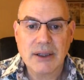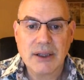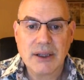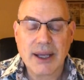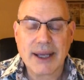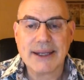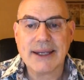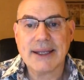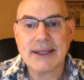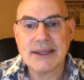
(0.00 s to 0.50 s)

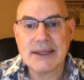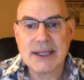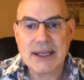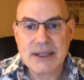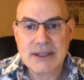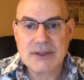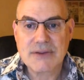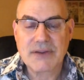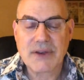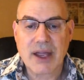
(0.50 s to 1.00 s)
And in
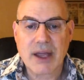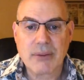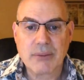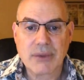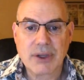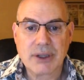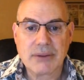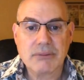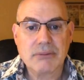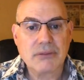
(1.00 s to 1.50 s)
this
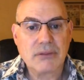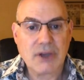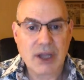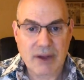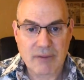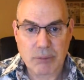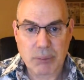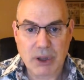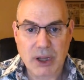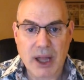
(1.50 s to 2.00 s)
family, you
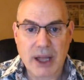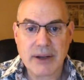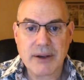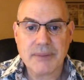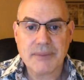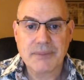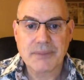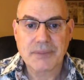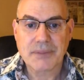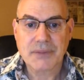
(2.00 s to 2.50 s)
have blood
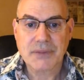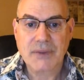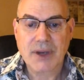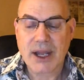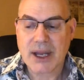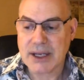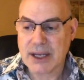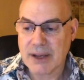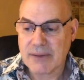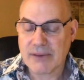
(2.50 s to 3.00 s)

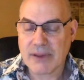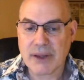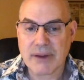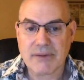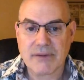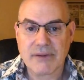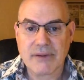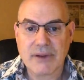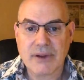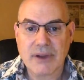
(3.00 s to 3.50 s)
and you have lymph.
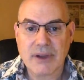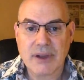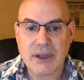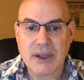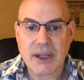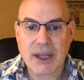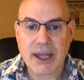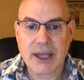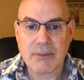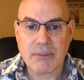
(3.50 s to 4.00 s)

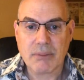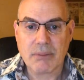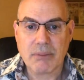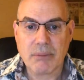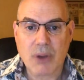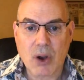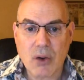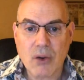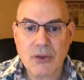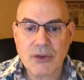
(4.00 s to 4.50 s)
And
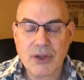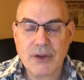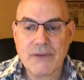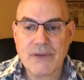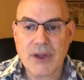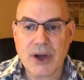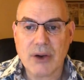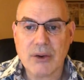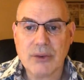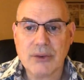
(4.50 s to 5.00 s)
both of
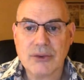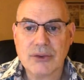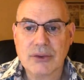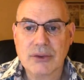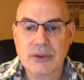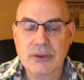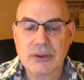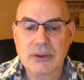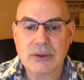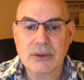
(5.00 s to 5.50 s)
those
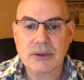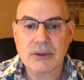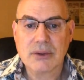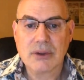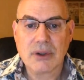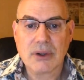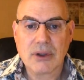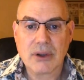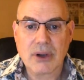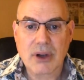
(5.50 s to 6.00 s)

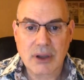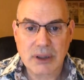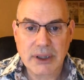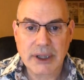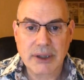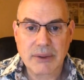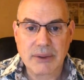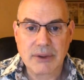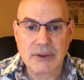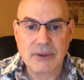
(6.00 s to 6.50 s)
are
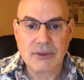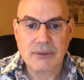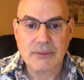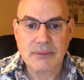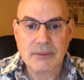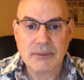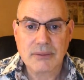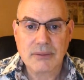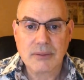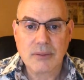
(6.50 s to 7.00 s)
liquids.
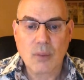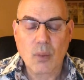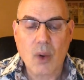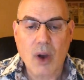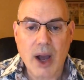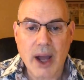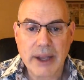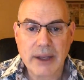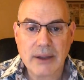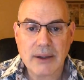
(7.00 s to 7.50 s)

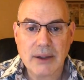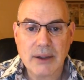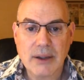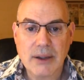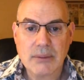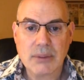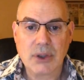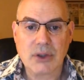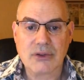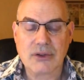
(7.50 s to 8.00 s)
Why?
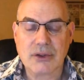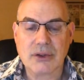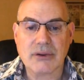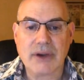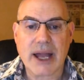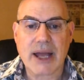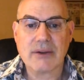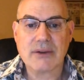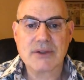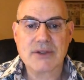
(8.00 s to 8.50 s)
Because the
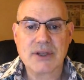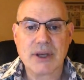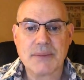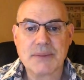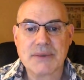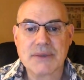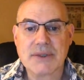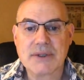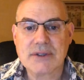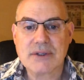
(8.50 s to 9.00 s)
ground
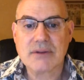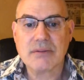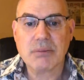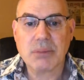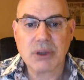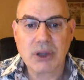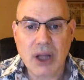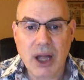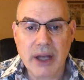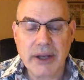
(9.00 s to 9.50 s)
substance of
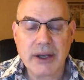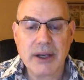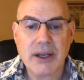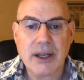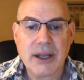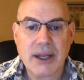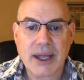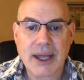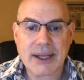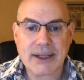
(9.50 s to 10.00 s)
blood
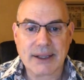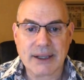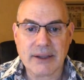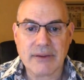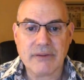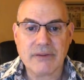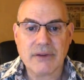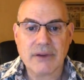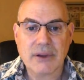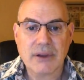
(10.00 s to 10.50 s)
and
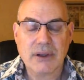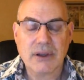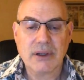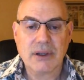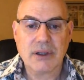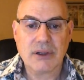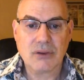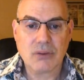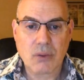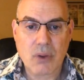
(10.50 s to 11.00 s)
lymph
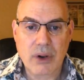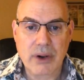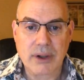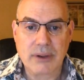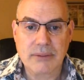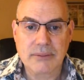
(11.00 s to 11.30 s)
is water.